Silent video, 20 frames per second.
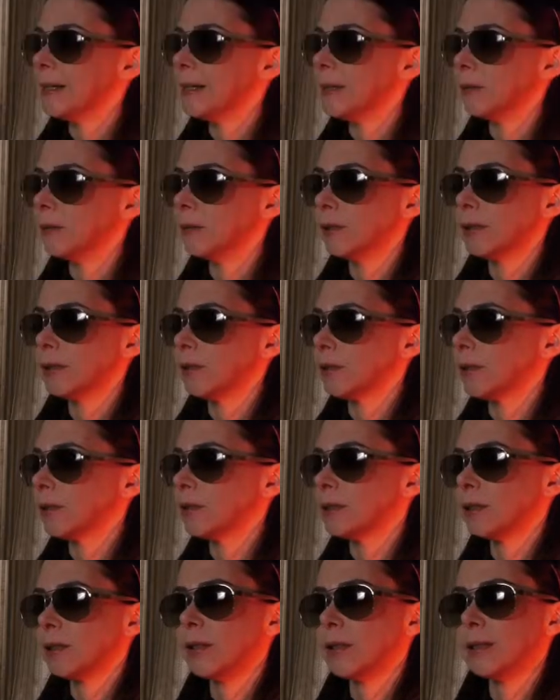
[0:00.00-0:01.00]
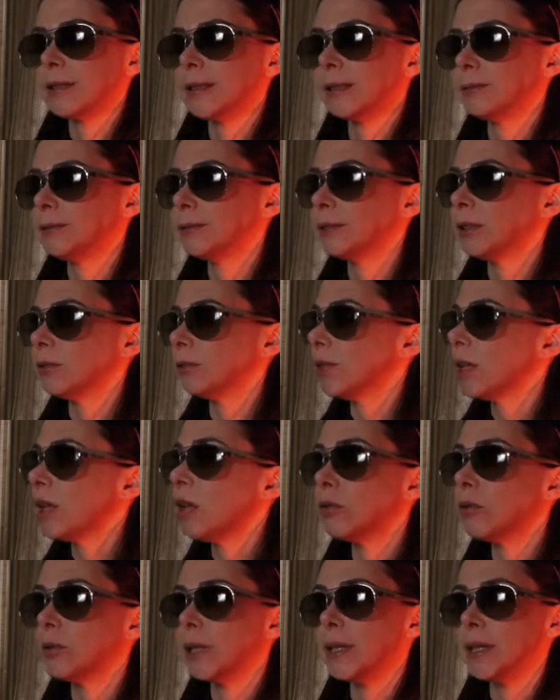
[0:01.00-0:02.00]
No, it just it's like with those
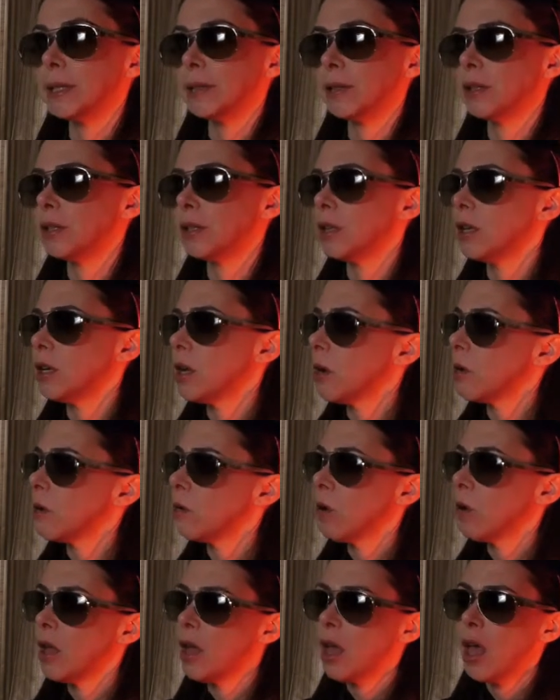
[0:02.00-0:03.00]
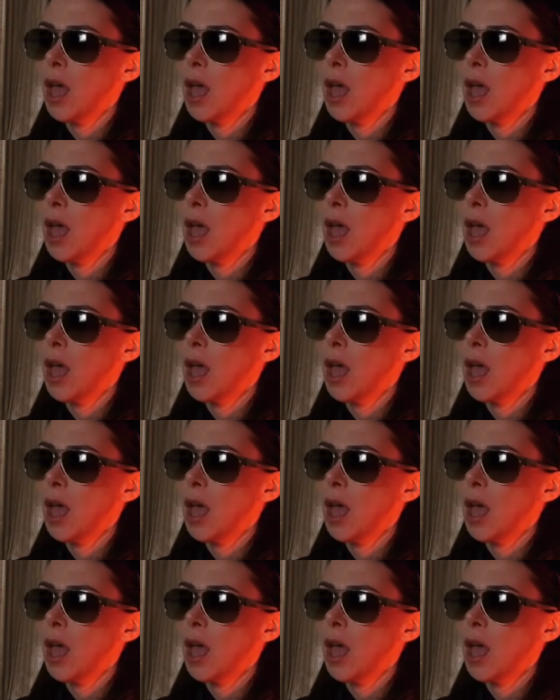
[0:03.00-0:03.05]
Hellraisers, you know.